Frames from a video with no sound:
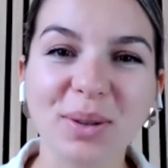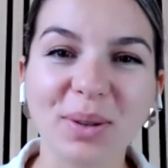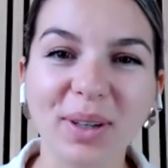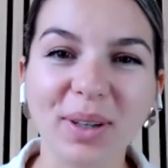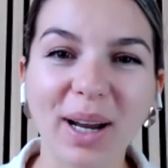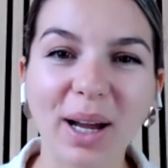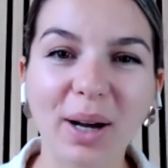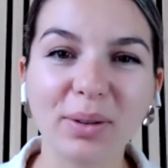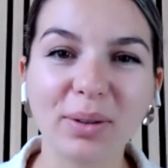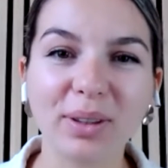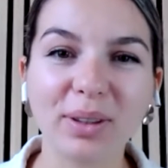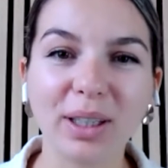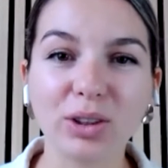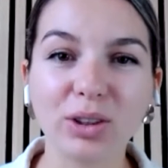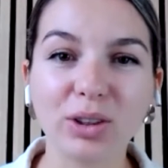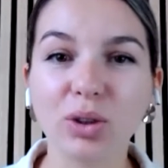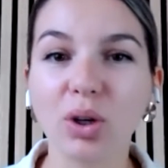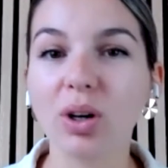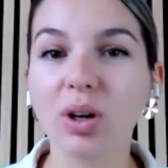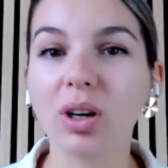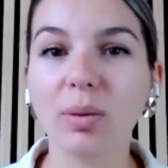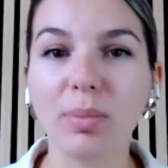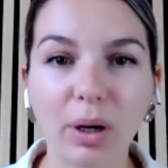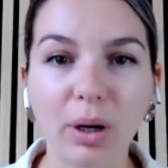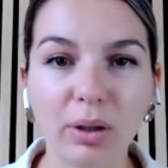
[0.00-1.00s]
or how they
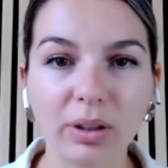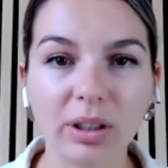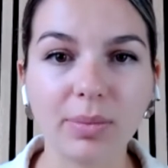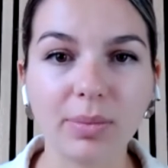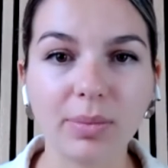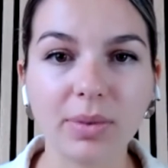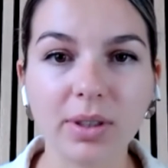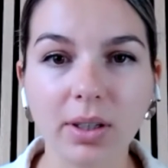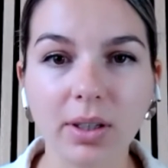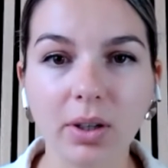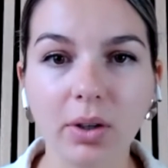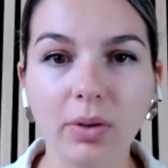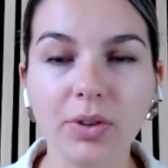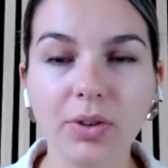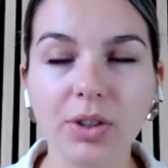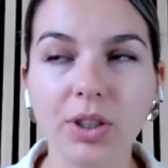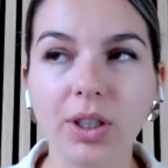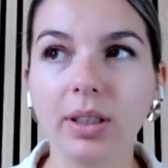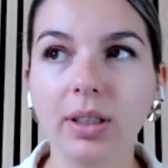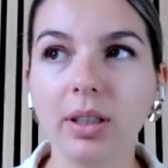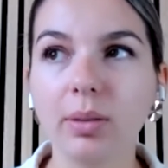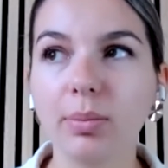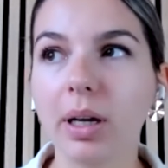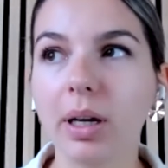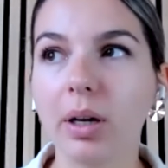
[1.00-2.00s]
talk about themselves
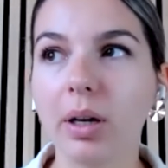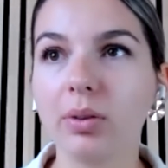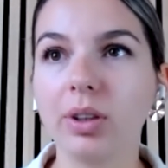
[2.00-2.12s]
and about